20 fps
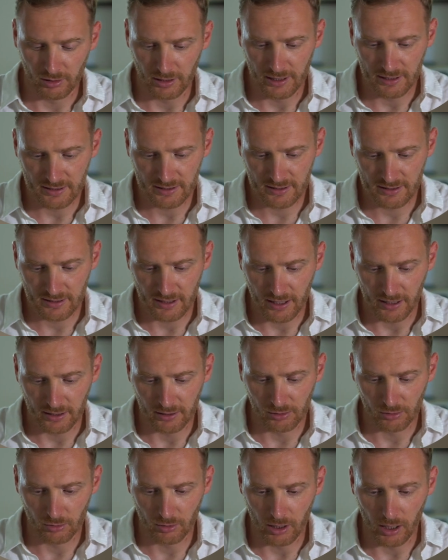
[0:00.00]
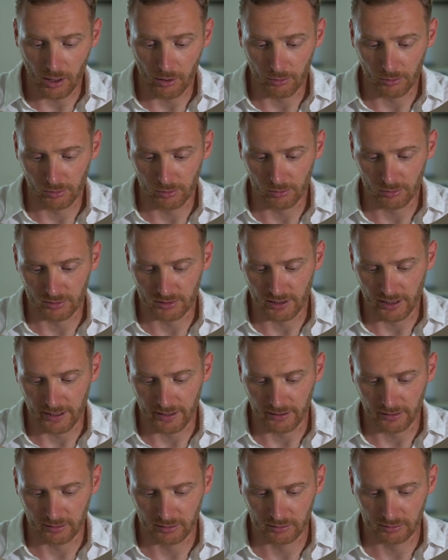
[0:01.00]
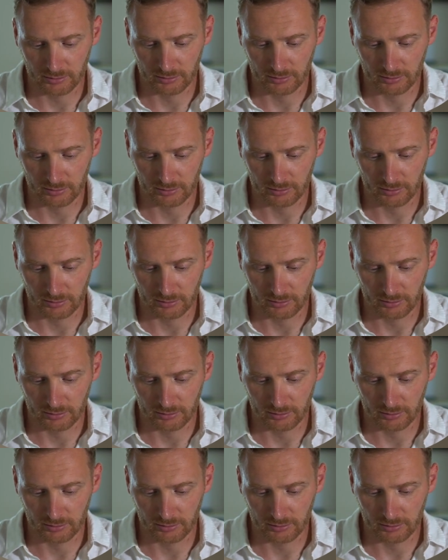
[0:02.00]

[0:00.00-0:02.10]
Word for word: let's take a look how it looks like.